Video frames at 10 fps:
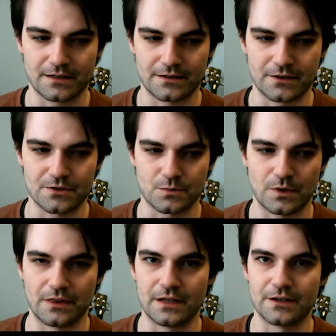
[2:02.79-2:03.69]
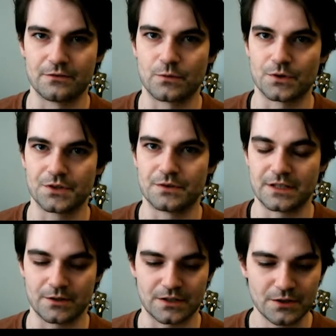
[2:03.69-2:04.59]
there's one there for you
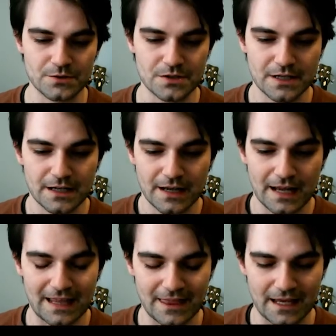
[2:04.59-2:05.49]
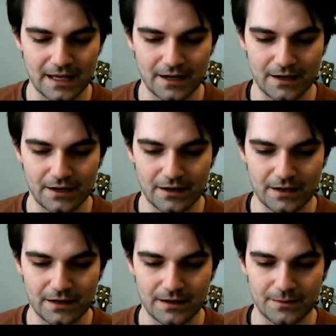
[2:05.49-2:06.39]
that you can use. And then,
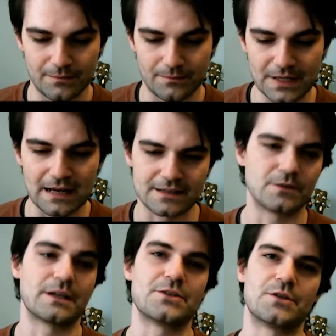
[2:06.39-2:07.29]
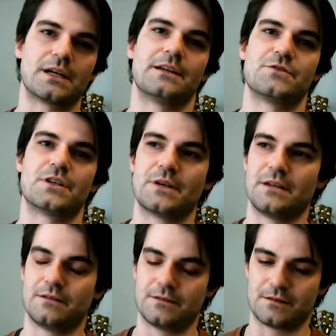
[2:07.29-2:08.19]
it'll get you to kind of generate
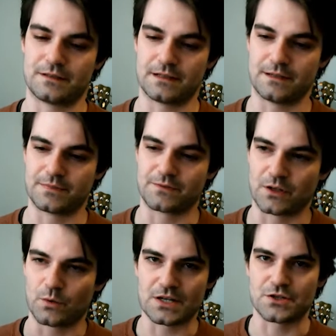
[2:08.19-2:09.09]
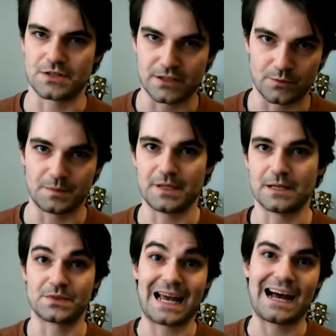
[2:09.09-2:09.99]
different questions that you would be
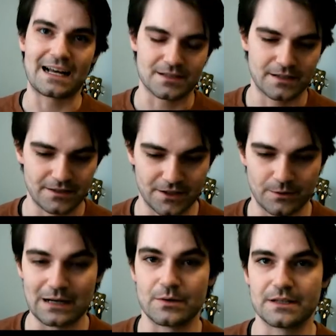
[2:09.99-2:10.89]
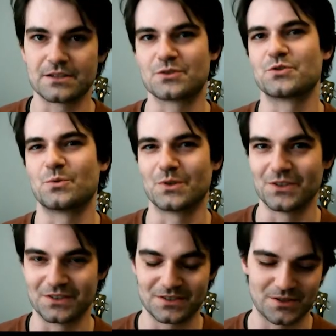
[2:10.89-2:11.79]
able to ask, out in the social
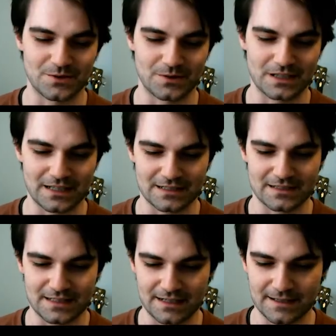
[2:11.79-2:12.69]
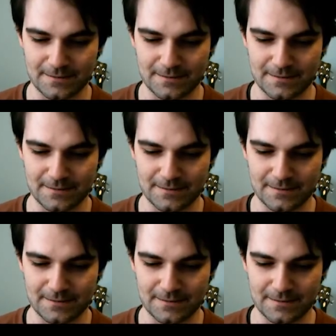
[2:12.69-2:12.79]
world to collect data.